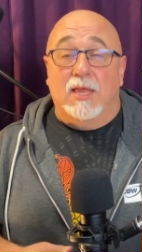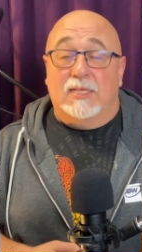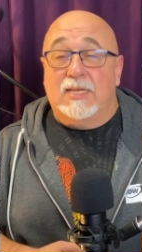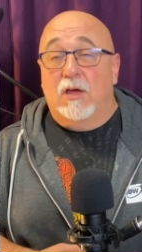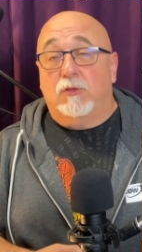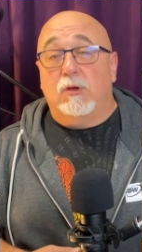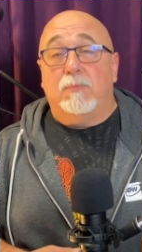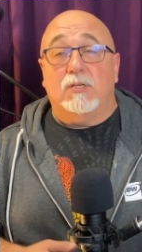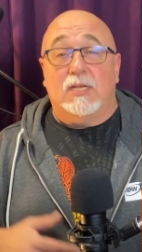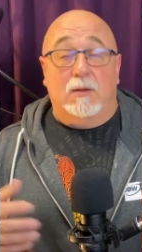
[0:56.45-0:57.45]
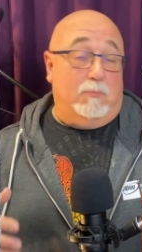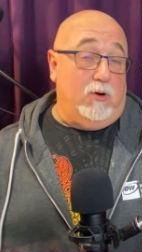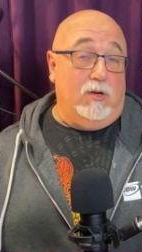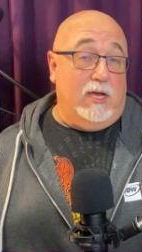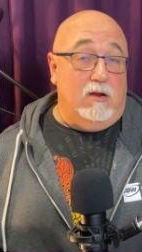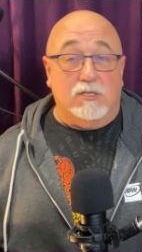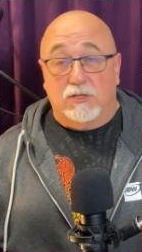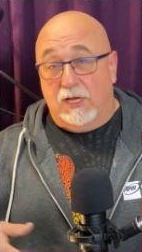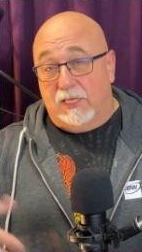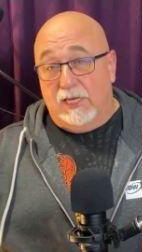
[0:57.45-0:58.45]
That's now 3% per year.
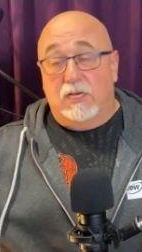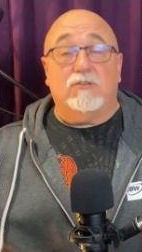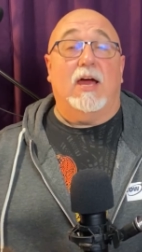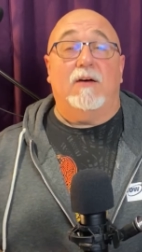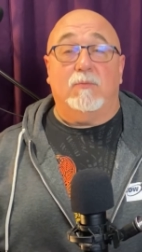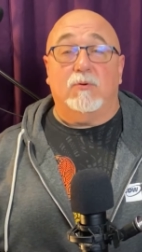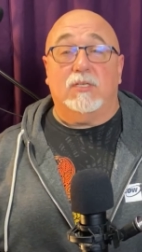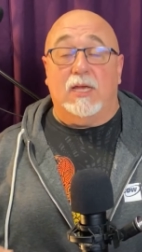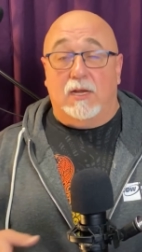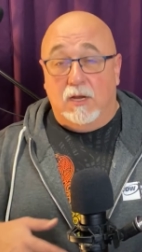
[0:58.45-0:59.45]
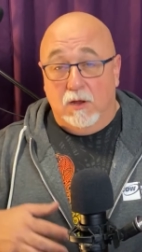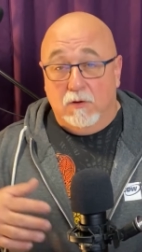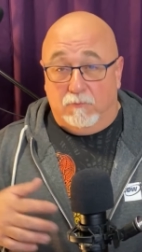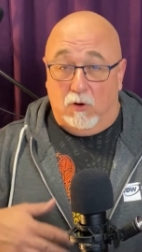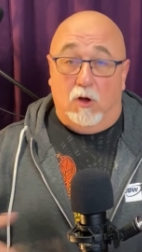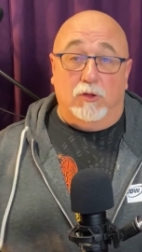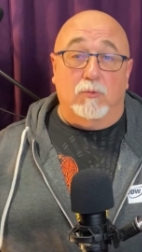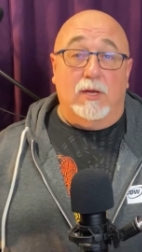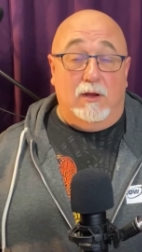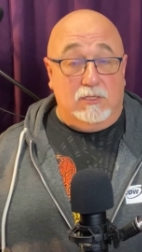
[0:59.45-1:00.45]
So they got the extra 0.5% for all
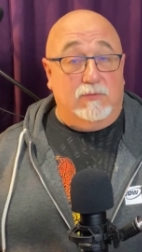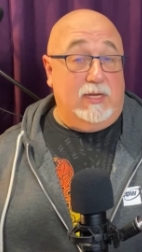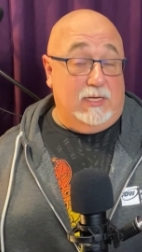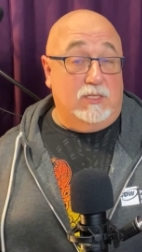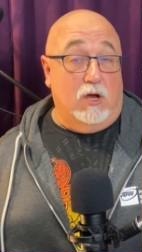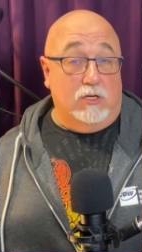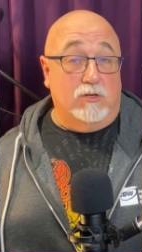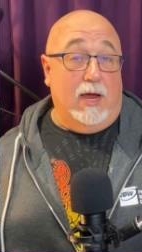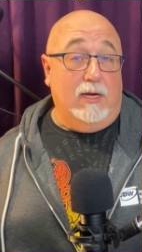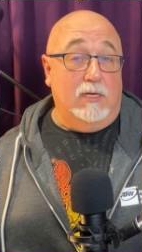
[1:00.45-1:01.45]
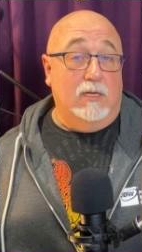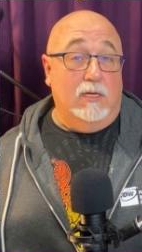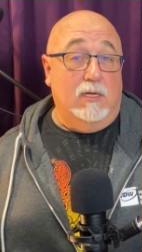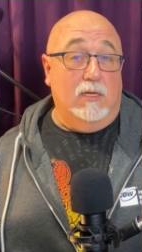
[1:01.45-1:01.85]
3 years of the next contract.